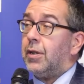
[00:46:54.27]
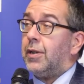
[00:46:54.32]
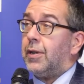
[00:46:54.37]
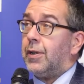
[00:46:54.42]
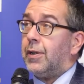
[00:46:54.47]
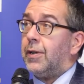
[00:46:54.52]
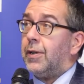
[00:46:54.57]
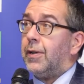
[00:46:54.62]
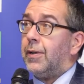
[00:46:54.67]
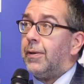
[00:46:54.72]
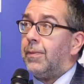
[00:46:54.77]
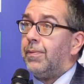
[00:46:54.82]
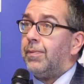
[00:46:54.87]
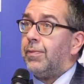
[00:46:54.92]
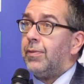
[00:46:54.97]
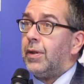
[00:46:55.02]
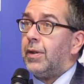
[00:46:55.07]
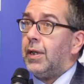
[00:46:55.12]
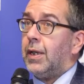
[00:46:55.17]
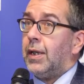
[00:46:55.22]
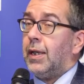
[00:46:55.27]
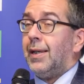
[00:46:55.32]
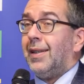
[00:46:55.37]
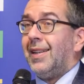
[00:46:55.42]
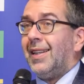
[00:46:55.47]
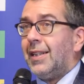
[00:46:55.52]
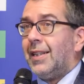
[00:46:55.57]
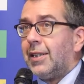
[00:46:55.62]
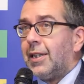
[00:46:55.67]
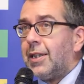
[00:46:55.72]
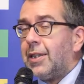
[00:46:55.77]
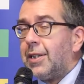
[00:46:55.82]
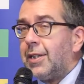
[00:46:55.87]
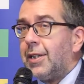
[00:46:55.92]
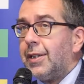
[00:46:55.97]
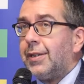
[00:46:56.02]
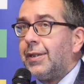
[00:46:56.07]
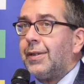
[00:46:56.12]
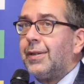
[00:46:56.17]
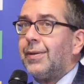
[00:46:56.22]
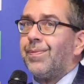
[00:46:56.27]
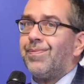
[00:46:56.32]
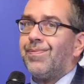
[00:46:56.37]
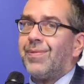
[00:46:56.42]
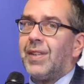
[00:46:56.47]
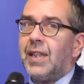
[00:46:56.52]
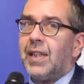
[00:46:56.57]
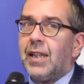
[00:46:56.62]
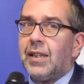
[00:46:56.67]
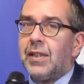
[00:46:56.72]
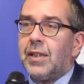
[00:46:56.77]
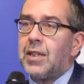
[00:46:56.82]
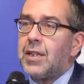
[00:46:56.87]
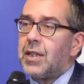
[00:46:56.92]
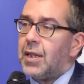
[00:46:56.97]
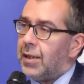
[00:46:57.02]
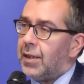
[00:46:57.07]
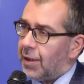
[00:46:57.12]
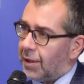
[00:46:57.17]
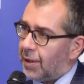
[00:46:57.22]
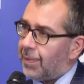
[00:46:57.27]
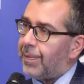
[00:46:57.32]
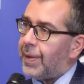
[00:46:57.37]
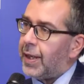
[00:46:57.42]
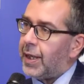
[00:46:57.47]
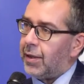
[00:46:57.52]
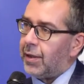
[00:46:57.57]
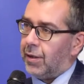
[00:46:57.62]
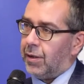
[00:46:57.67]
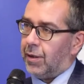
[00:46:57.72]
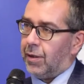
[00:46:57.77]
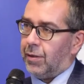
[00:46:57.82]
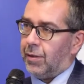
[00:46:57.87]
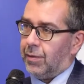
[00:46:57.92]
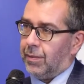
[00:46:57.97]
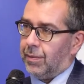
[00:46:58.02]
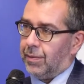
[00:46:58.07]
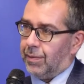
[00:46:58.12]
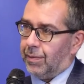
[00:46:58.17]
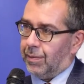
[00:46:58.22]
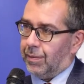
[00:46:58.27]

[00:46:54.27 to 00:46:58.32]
Um, and as I said, it is in the debate now,